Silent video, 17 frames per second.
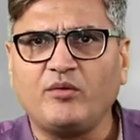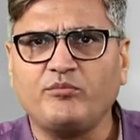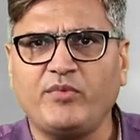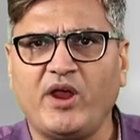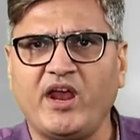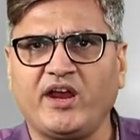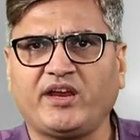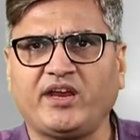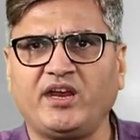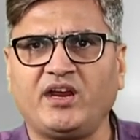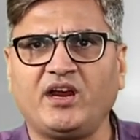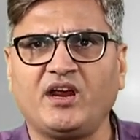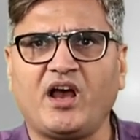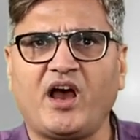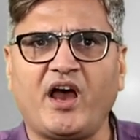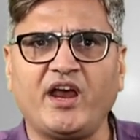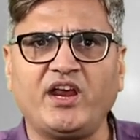
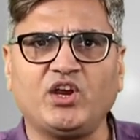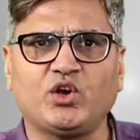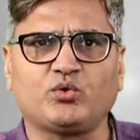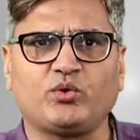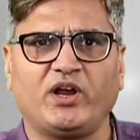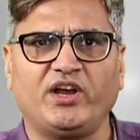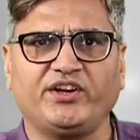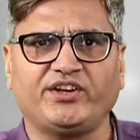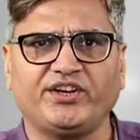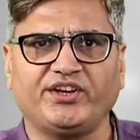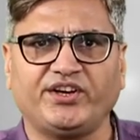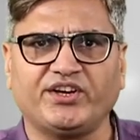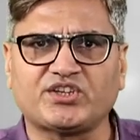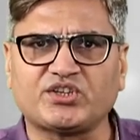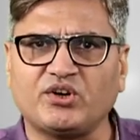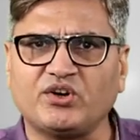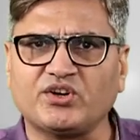making high quality
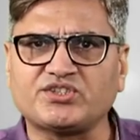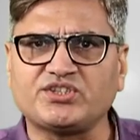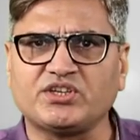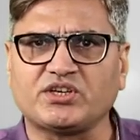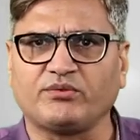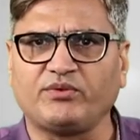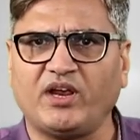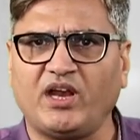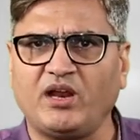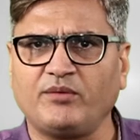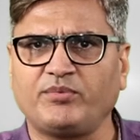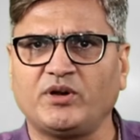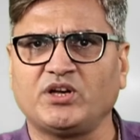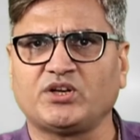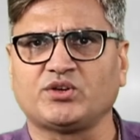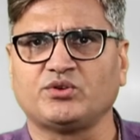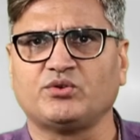resources available